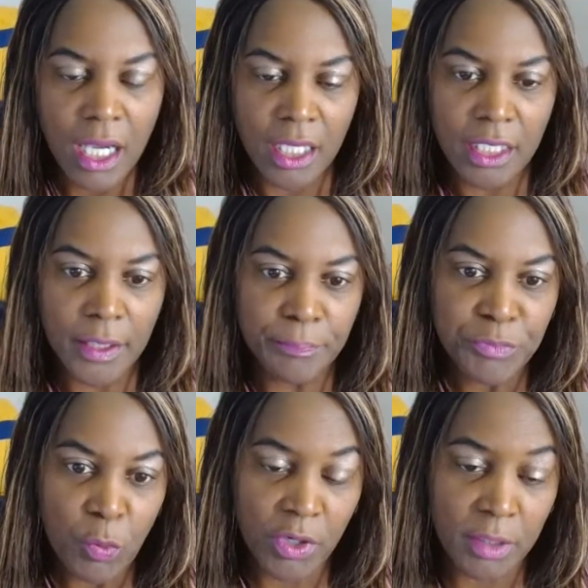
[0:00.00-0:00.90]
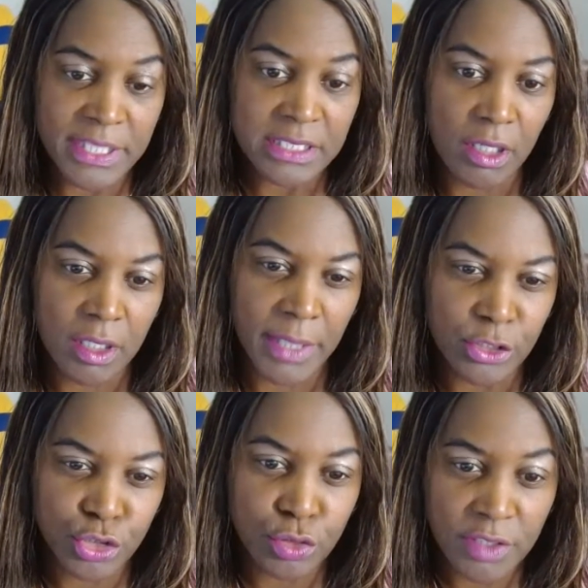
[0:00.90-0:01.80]
We're going to be talking
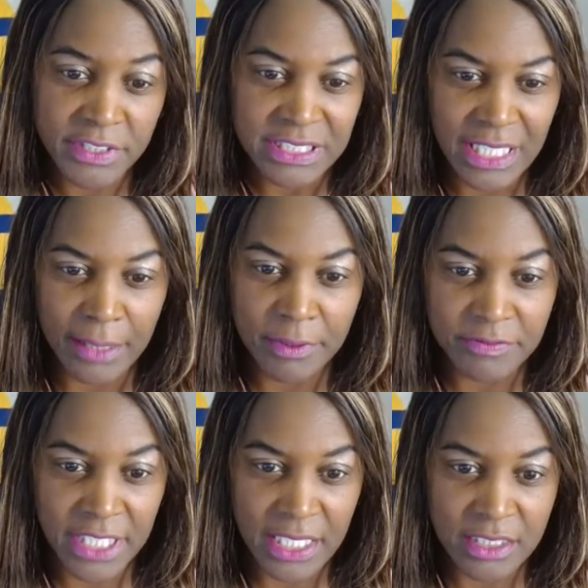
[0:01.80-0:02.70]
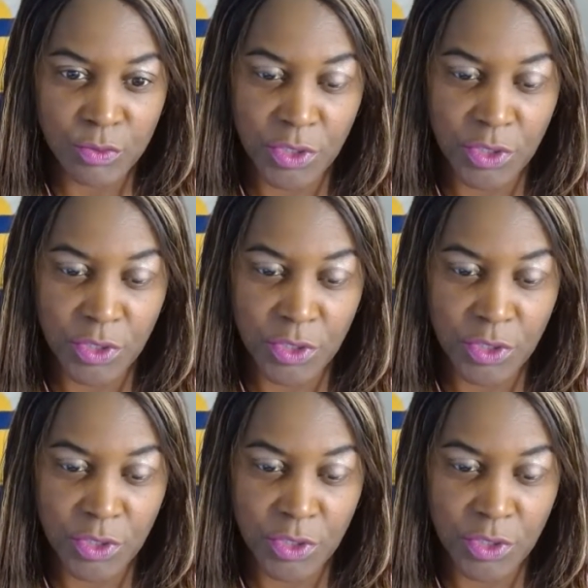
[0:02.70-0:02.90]
about two different type of tests.